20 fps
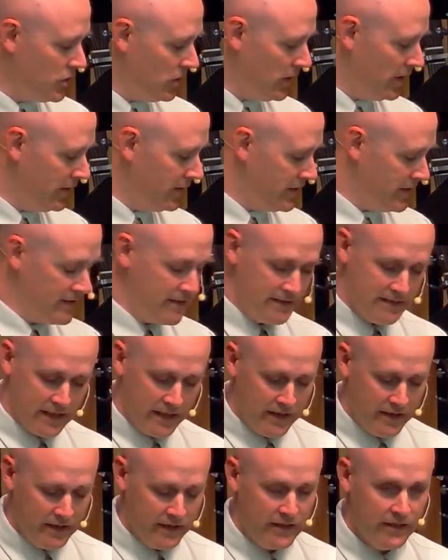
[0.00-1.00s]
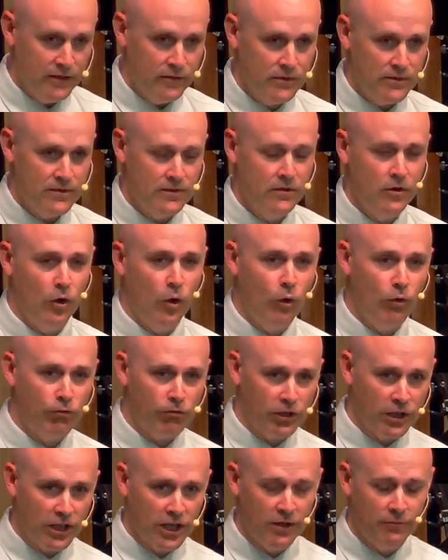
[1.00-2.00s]
John does say that he was
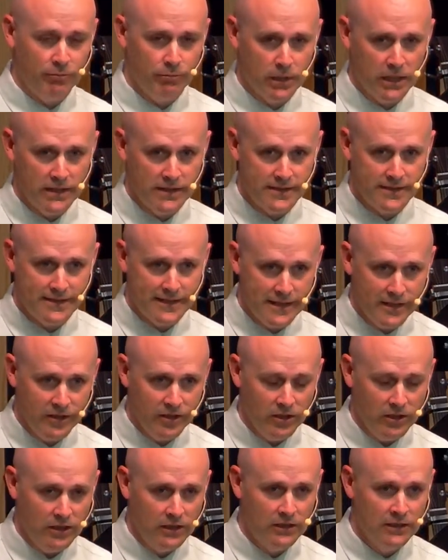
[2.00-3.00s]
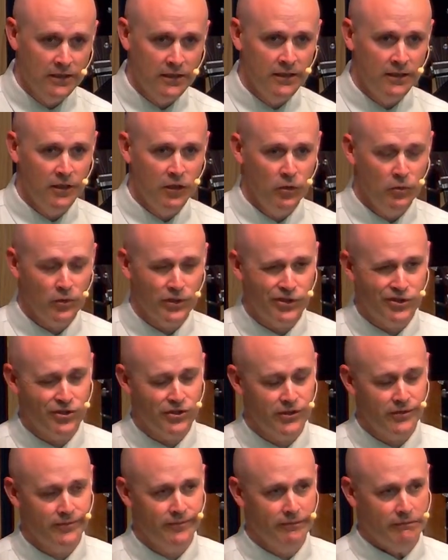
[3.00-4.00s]
overcome by zeal,
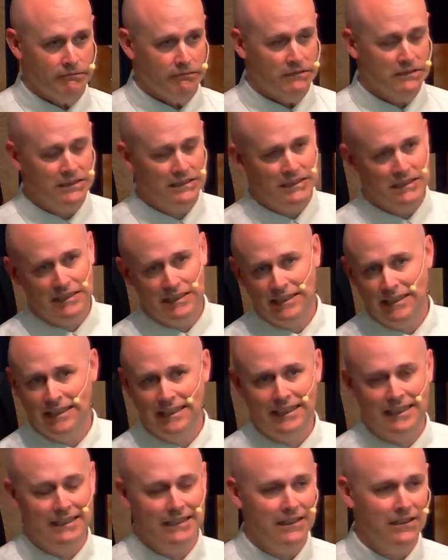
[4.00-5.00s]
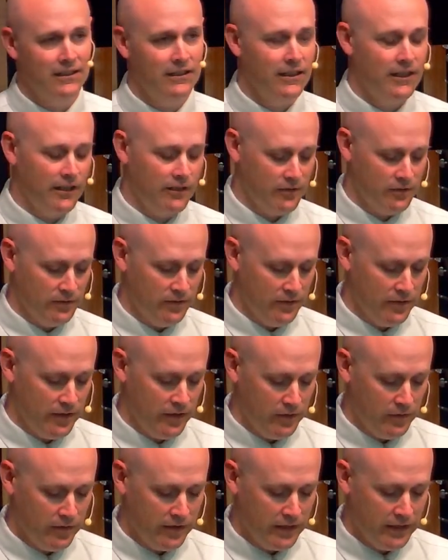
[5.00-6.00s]
which I
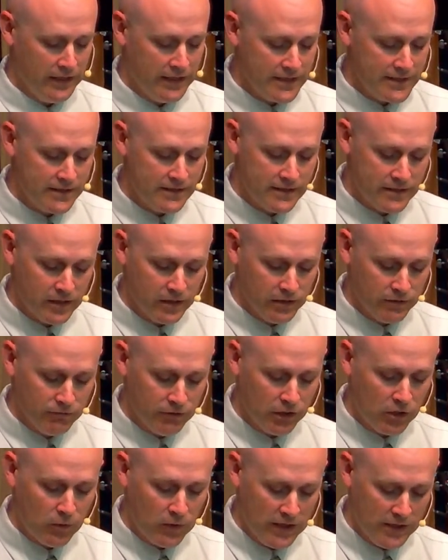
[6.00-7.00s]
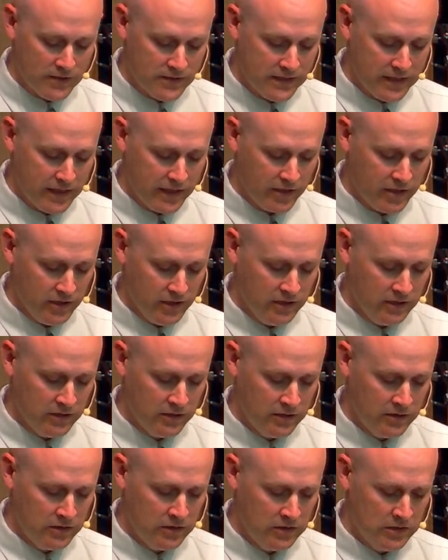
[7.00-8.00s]
don't think necessarily requires anger.